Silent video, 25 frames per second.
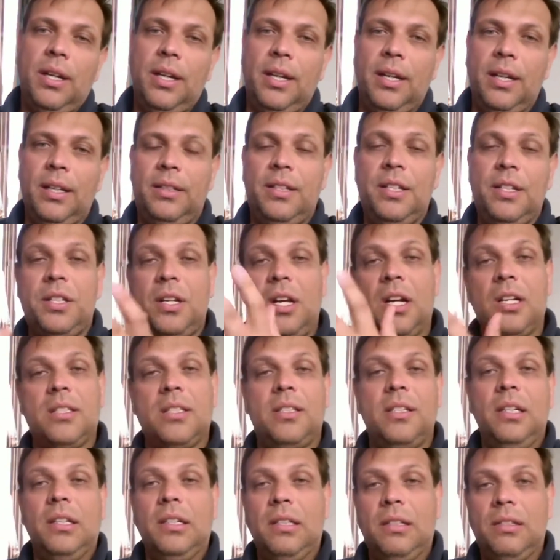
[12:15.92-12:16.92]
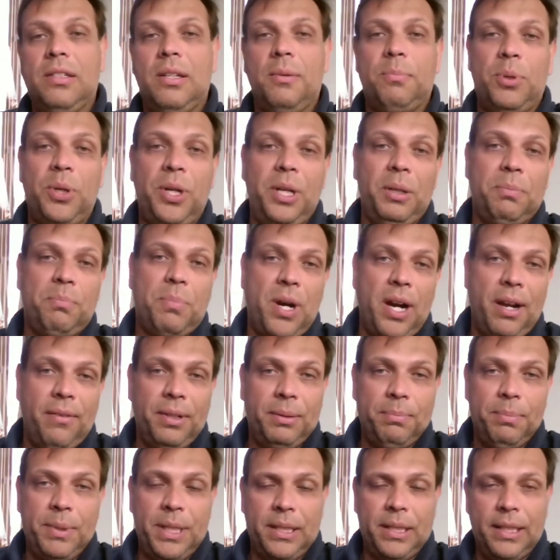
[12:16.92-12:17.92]
discuss in separate private
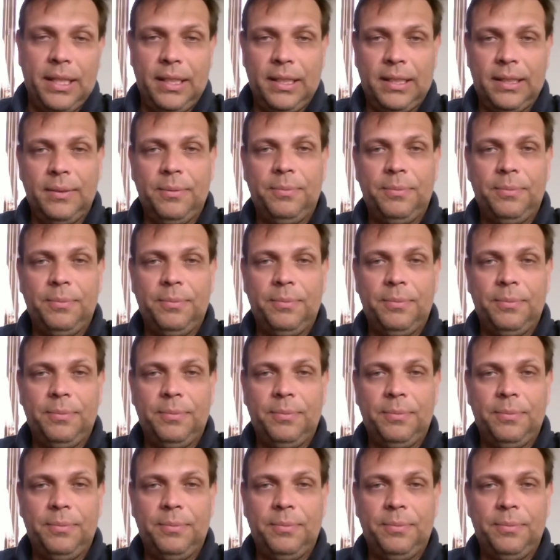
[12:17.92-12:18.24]
meetings.